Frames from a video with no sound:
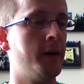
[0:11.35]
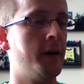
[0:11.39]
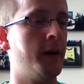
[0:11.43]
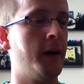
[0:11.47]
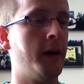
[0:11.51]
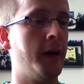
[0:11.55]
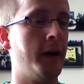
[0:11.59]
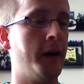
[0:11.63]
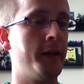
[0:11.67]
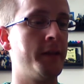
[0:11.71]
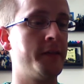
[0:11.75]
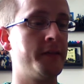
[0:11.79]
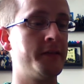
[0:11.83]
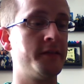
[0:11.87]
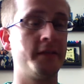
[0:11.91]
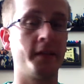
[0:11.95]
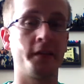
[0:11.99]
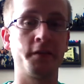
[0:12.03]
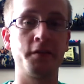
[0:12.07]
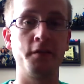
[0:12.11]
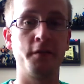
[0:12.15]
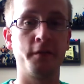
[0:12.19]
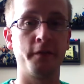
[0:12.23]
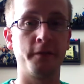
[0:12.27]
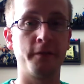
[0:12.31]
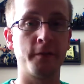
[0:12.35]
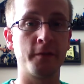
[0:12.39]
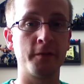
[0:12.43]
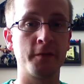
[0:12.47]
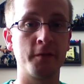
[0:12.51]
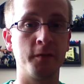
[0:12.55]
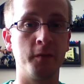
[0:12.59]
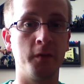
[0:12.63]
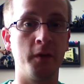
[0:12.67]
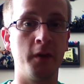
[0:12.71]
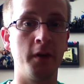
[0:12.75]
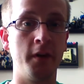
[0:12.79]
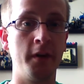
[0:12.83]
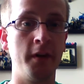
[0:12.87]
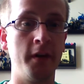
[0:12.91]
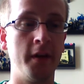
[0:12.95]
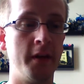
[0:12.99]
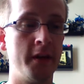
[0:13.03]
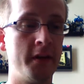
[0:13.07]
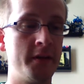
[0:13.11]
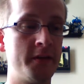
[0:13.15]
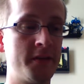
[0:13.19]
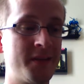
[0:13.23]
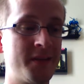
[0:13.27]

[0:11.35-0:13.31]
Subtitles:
This is actually their first one that is